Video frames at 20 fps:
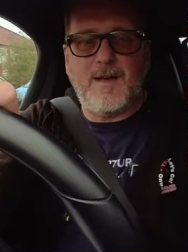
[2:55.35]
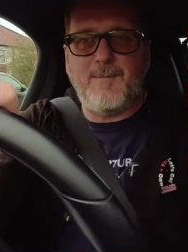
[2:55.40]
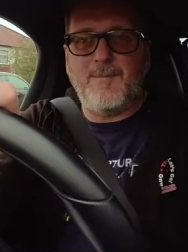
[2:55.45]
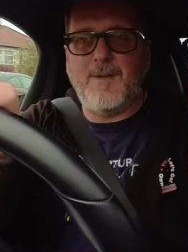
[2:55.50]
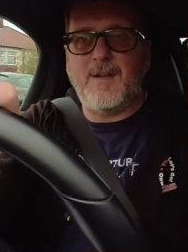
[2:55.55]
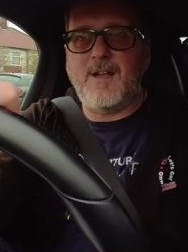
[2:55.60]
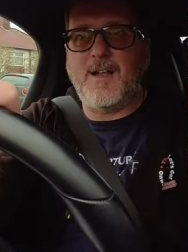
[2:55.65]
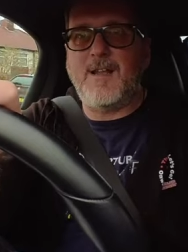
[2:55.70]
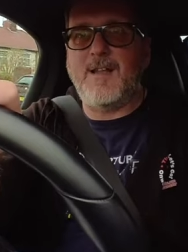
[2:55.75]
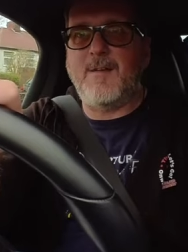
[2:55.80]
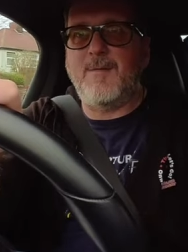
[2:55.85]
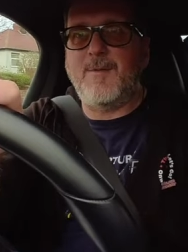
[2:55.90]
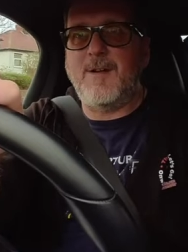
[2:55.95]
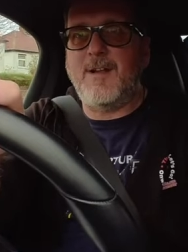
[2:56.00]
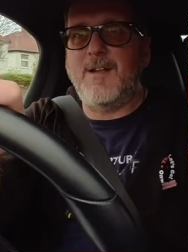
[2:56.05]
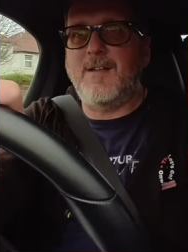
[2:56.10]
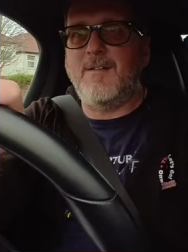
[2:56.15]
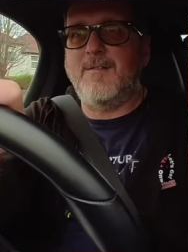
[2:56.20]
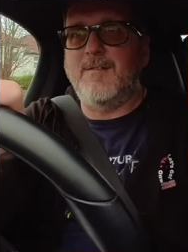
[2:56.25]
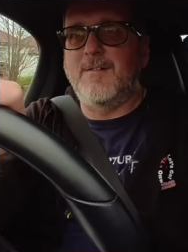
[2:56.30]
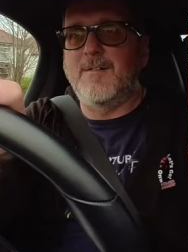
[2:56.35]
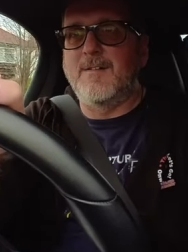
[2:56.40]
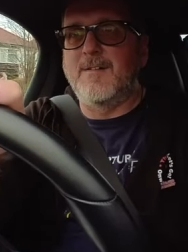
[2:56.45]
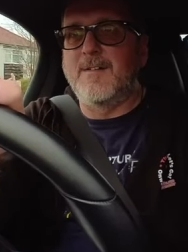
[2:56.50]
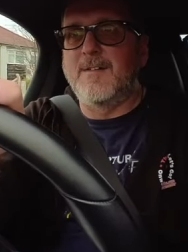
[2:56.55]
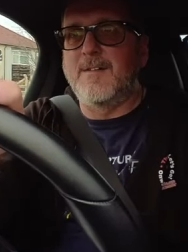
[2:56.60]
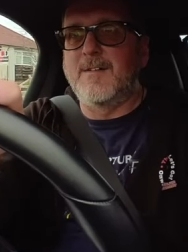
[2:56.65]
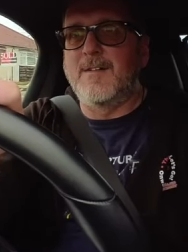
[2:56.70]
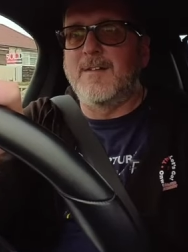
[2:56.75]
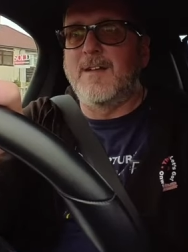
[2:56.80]
I'm gonna do I'm gonna
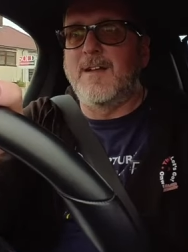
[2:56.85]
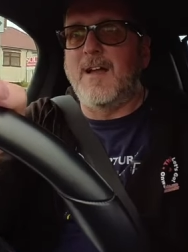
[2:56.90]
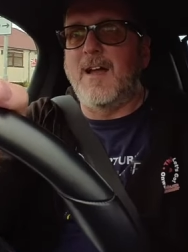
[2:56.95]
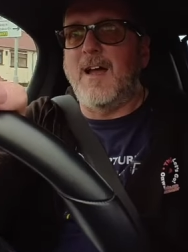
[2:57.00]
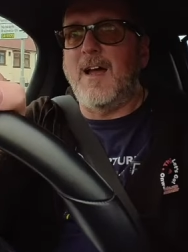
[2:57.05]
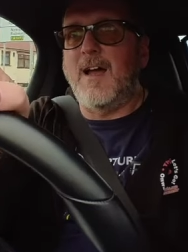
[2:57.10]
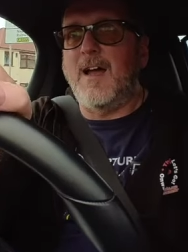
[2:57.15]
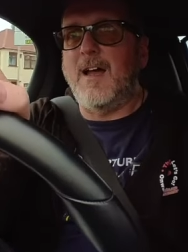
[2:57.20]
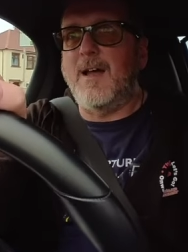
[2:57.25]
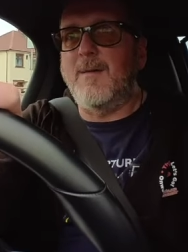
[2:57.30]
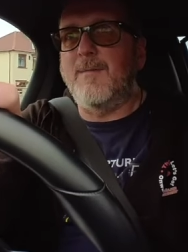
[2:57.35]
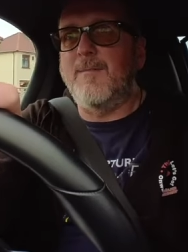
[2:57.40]
do